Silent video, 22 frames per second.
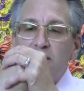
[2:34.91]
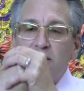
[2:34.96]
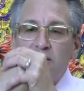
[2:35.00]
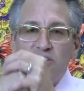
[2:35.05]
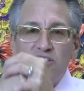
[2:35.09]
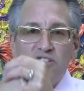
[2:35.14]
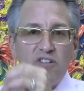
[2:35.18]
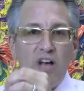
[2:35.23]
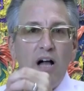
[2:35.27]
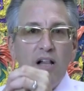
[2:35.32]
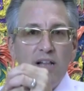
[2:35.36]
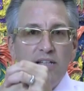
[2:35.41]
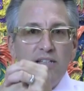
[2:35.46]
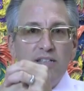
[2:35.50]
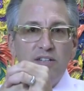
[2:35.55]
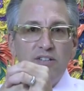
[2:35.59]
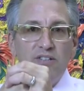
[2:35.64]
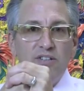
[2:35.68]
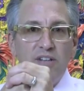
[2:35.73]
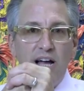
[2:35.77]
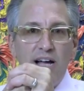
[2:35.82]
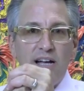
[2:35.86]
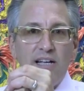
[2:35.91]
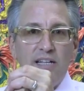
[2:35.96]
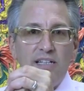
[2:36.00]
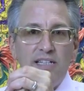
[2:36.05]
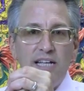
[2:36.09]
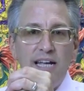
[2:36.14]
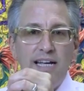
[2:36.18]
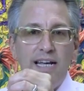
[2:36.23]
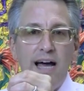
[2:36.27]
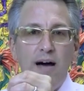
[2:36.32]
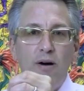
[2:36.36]
the solid does not
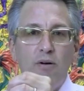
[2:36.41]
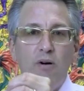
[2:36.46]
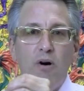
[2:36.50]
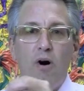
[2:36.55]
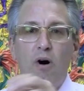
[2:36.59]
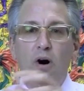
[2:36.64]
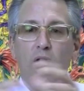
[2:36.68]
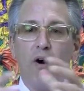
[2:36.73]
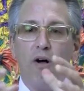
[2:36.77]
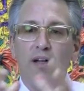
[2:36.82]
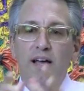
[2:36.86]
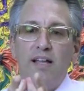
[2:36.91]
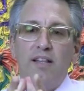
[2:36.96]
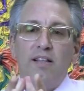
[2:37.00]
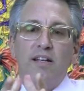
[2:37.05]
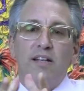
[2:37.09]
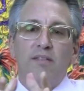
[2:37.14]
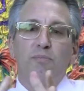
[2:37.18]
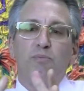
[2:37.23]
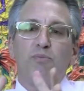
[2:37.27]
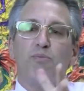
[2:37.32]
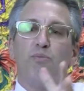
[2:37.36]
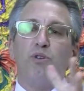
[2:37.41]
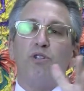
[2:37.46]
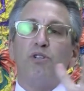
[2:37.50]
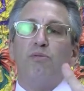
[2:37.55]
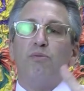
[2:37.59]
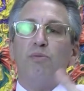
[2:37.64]
contain alcohol, and it